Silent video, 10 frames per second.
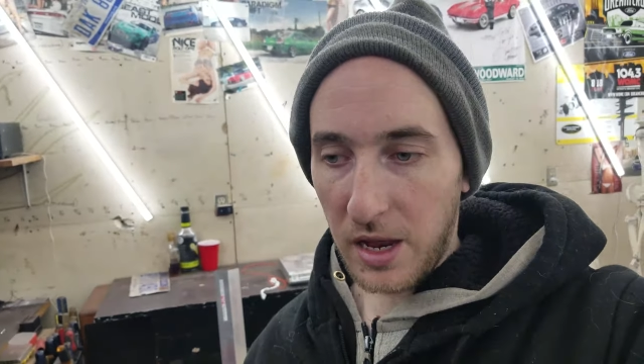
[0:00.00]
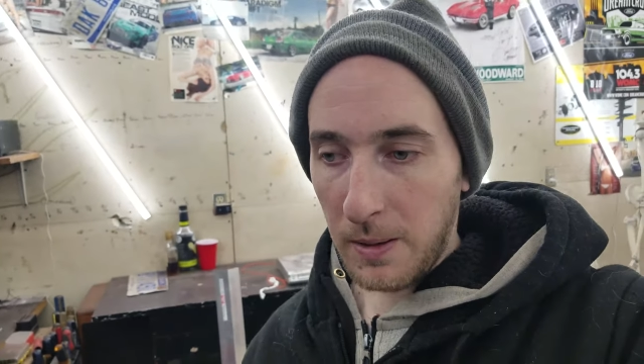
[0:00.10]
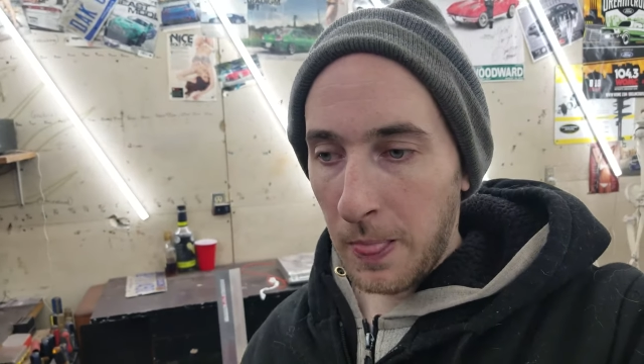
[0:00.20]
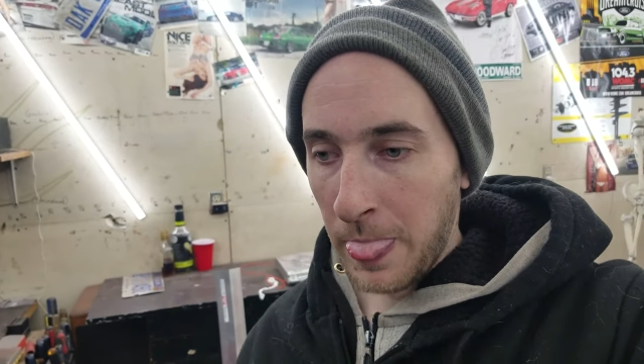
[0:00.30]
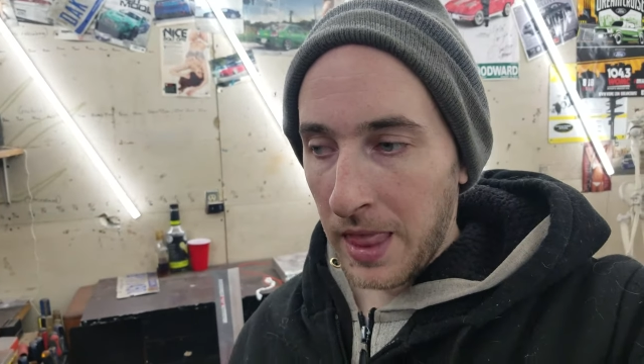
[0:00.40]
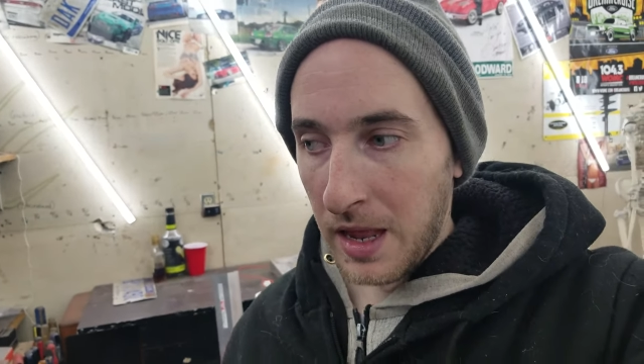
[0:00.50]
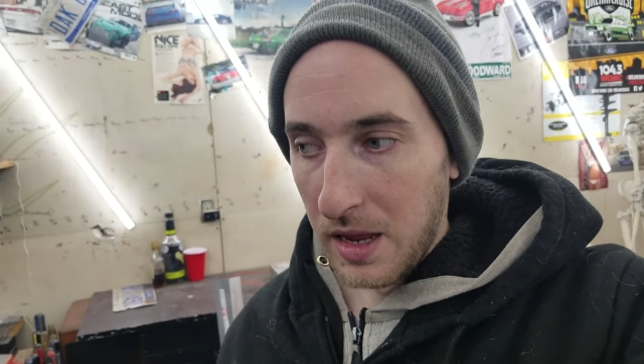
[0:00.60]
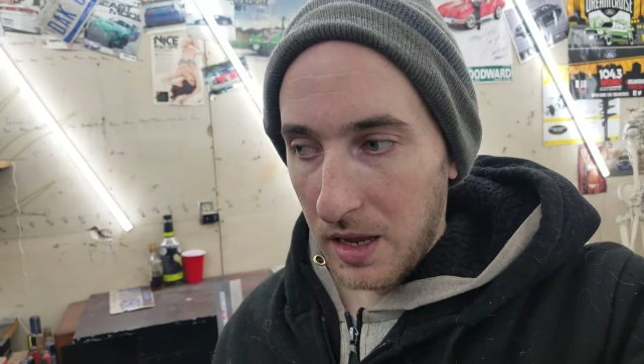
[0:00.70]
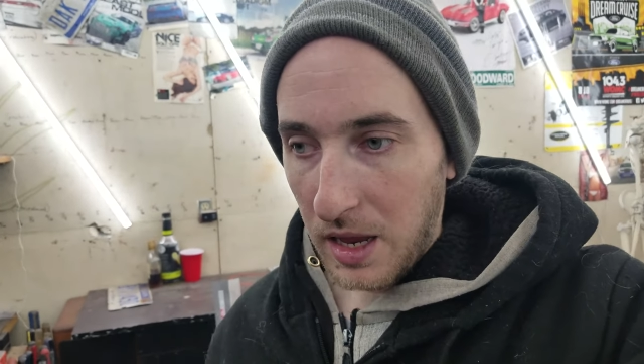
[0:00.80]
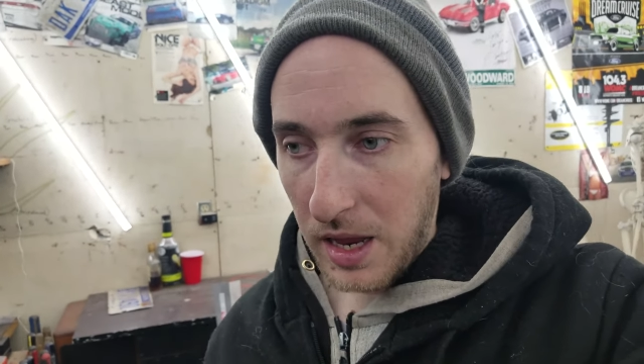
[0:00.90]

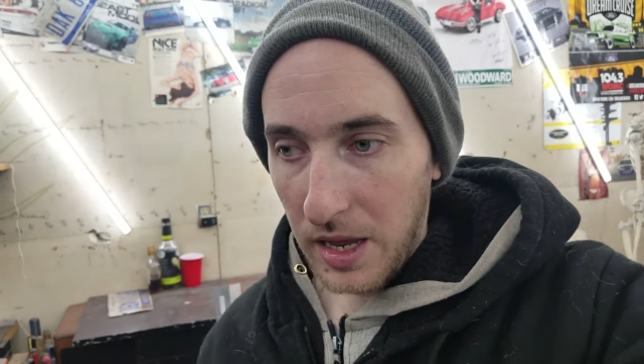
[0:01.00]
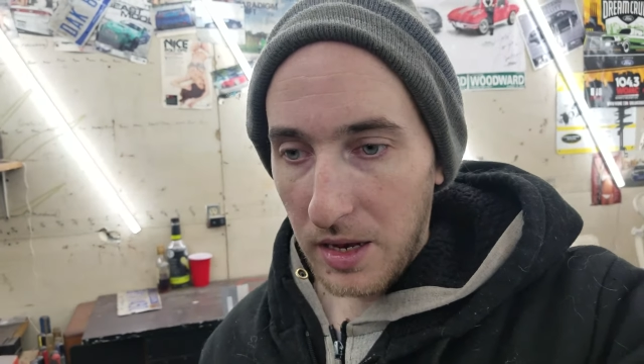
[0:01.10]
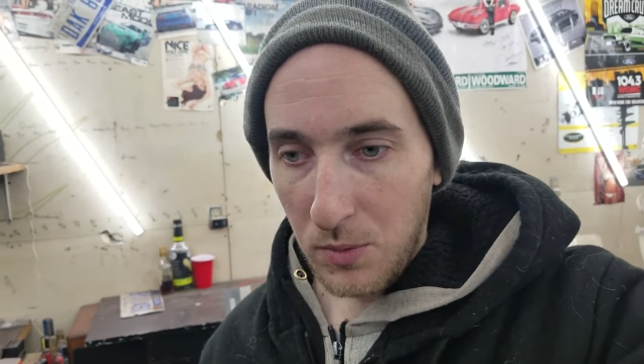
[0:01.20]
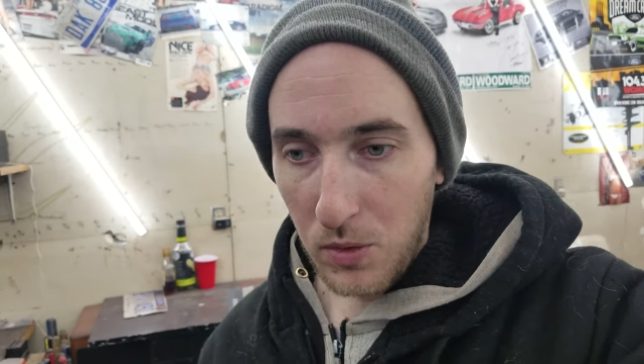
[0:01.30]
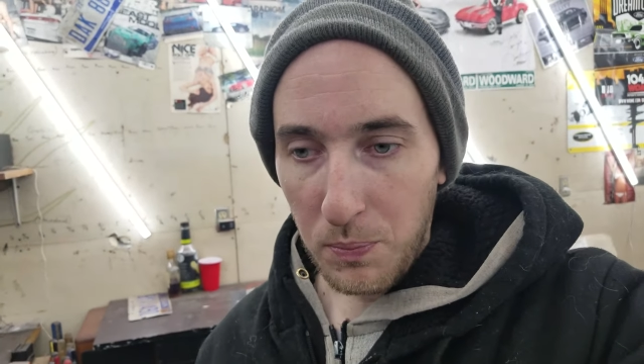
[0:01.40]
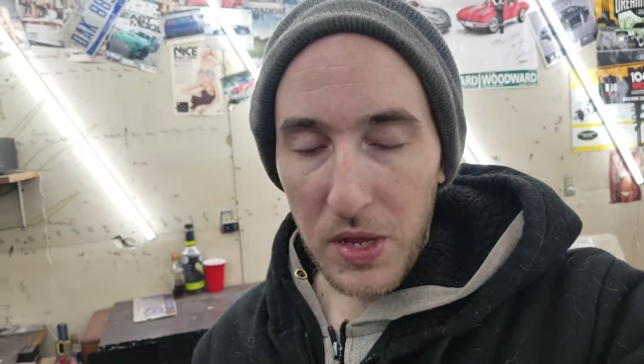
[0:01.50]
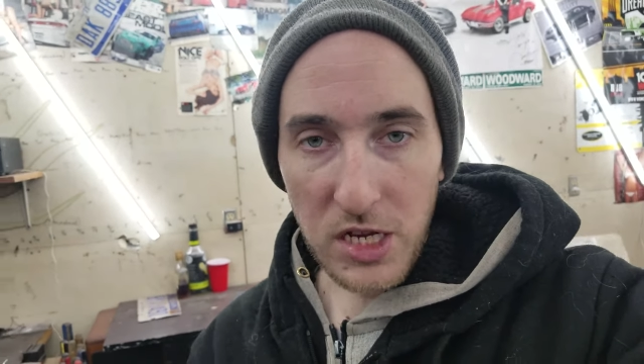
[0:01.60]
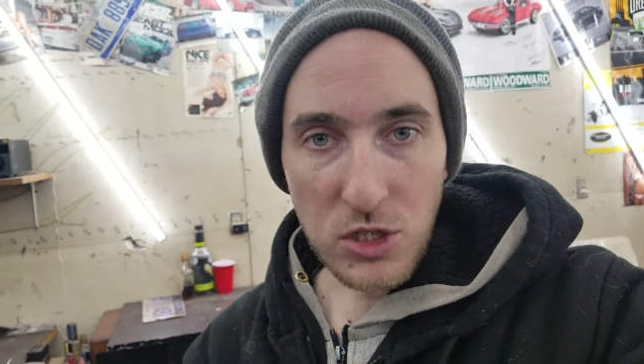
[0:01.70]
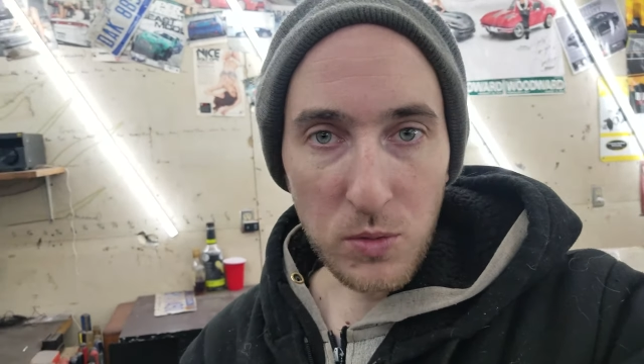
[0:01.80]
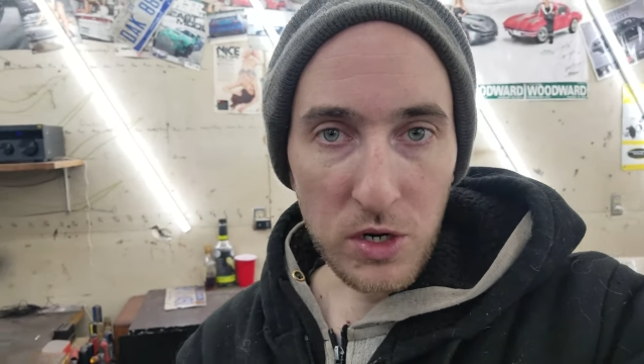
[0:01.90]
and we
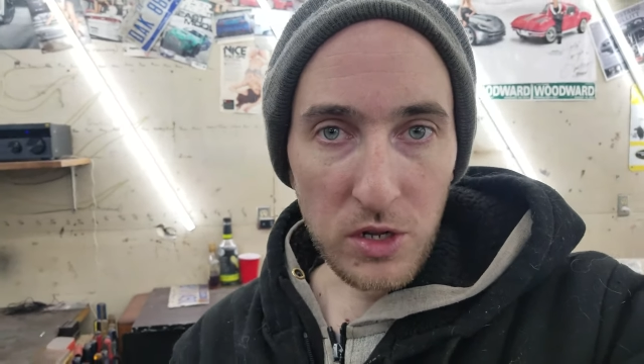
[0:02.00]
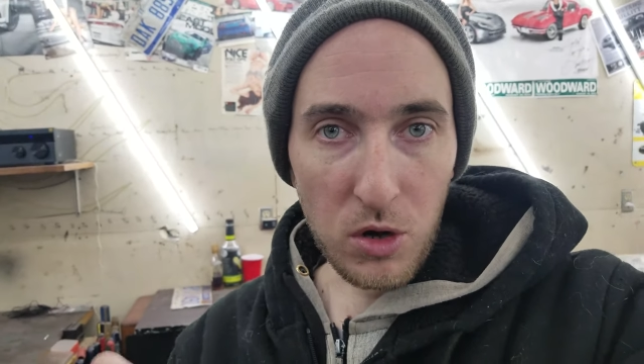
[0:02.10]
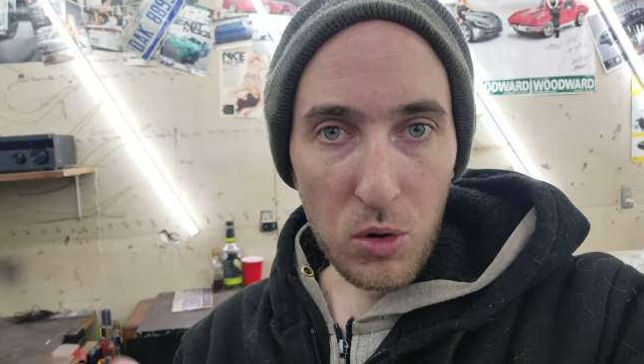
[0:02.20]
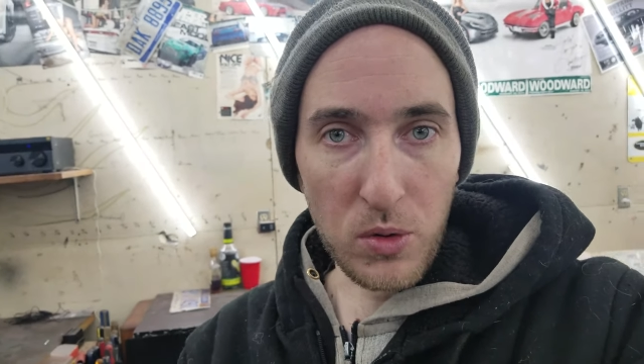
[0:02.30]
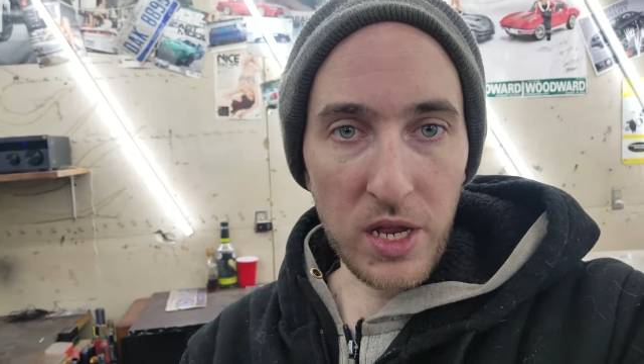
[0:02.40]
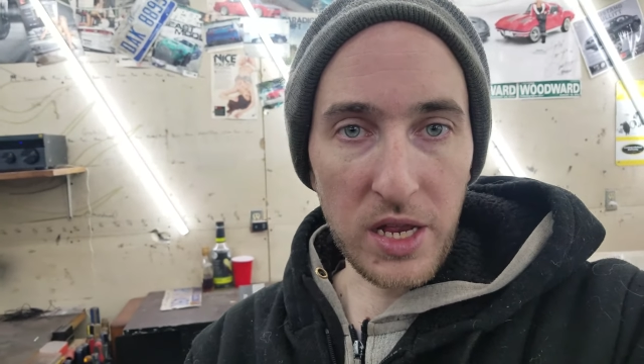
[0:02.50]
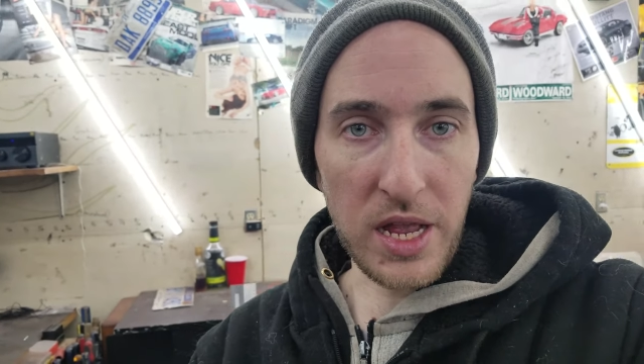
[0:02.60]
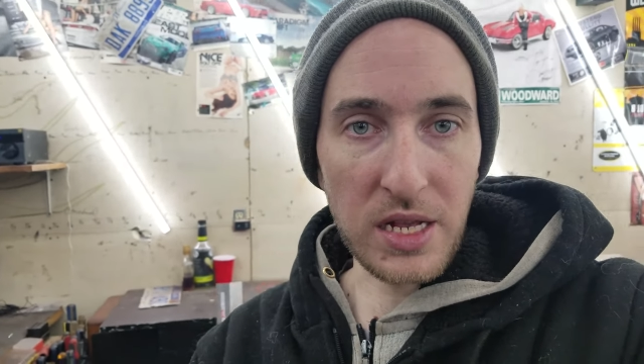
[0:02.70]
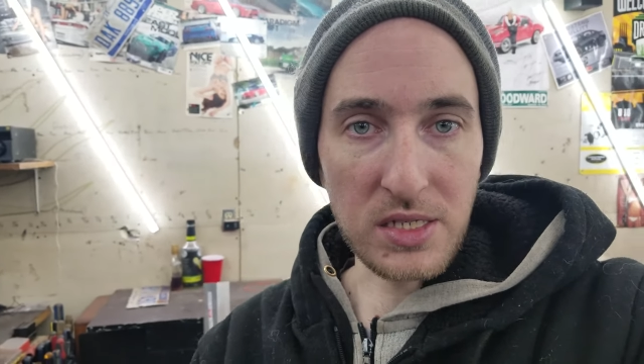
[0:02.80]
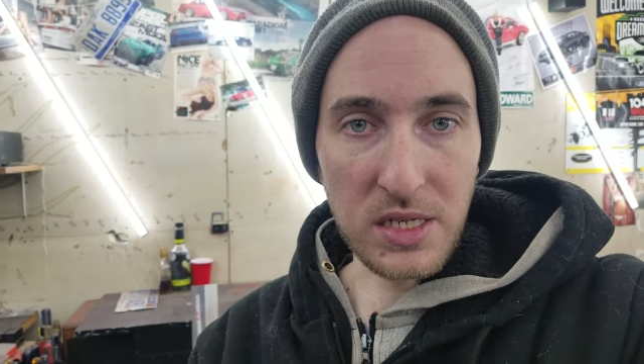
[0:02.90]
pinched one of the O-ring
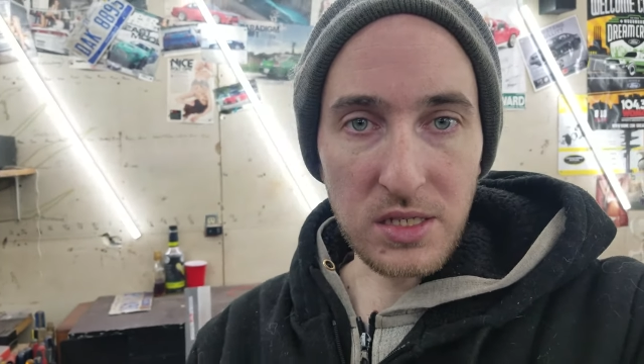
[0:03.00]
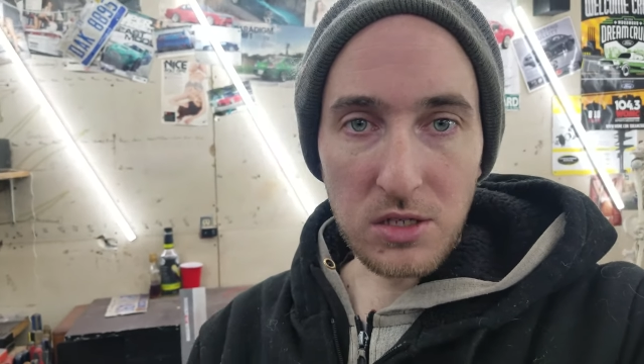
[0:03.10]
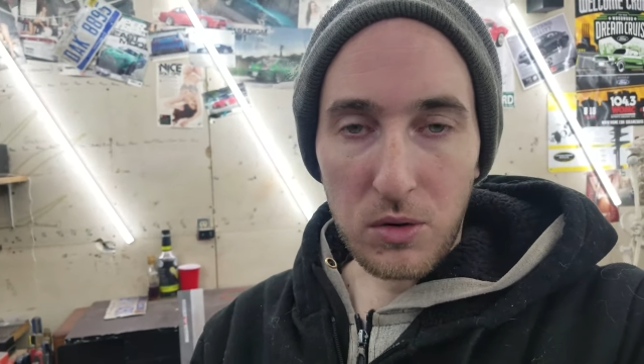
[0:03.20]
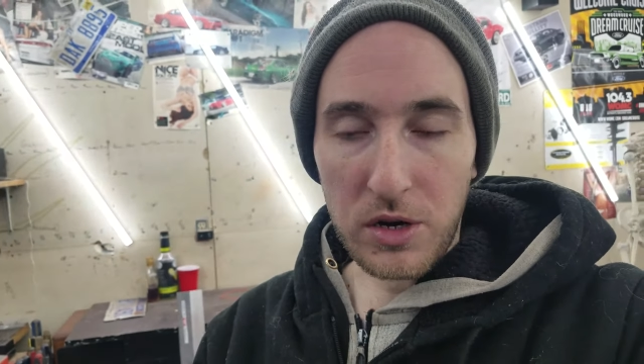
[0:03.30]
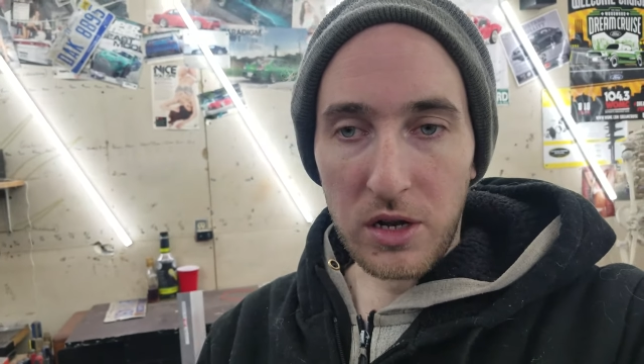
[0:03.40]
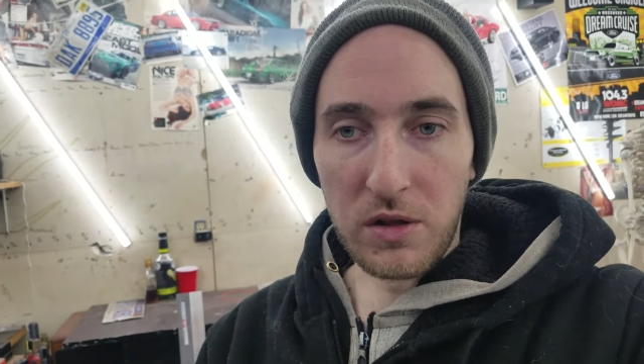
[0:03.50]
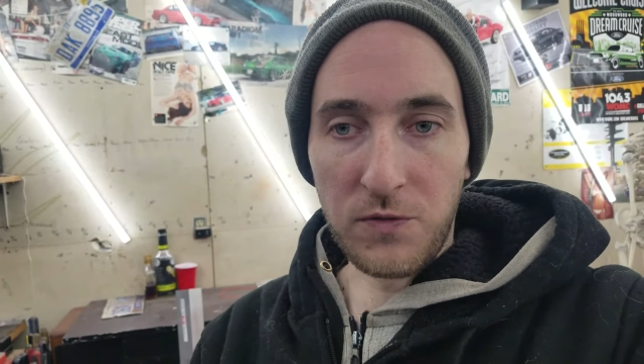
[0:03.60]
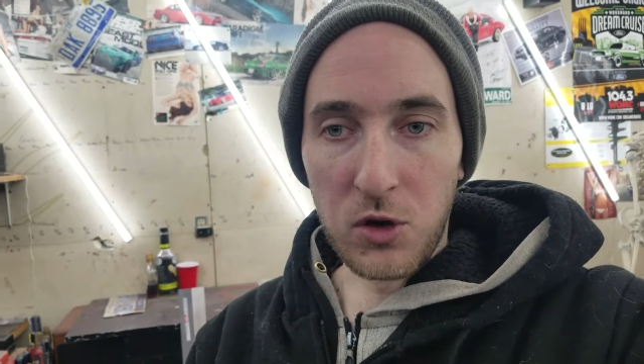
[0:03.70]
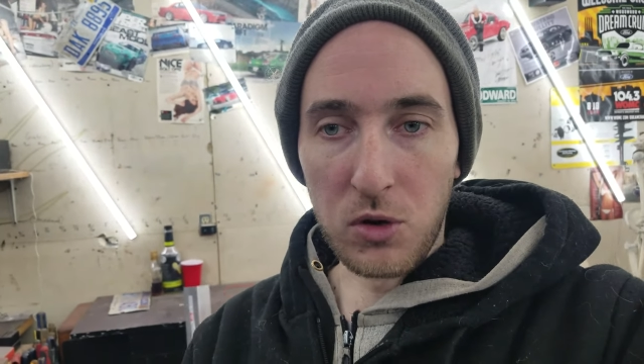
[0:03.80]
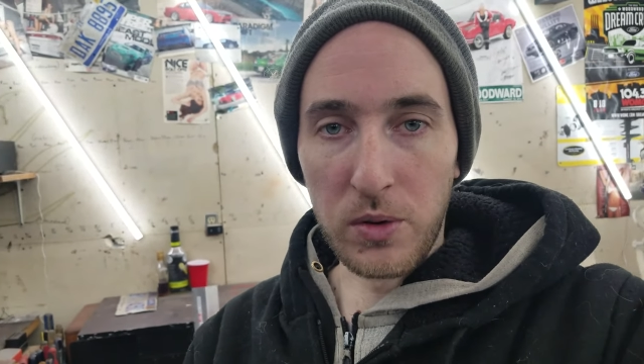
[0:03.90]
gaskets going into the
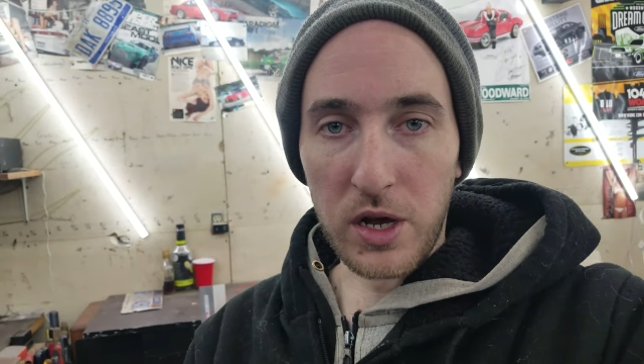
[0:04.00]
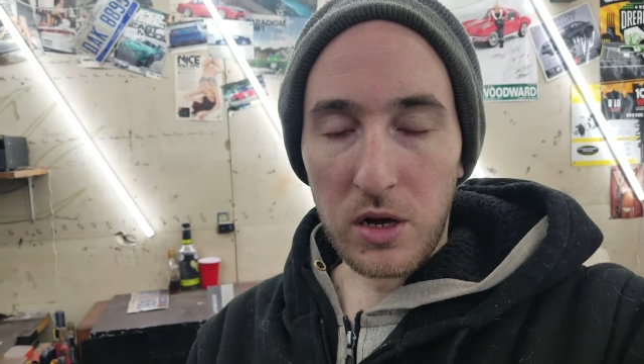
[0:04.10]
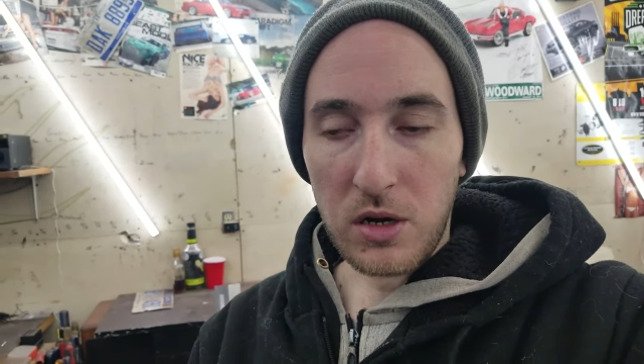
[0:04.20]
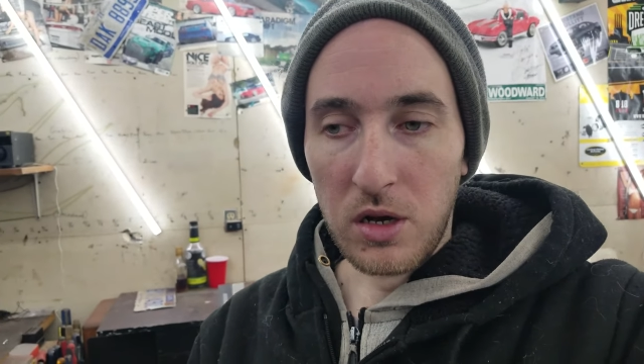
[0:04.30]
fuel rail.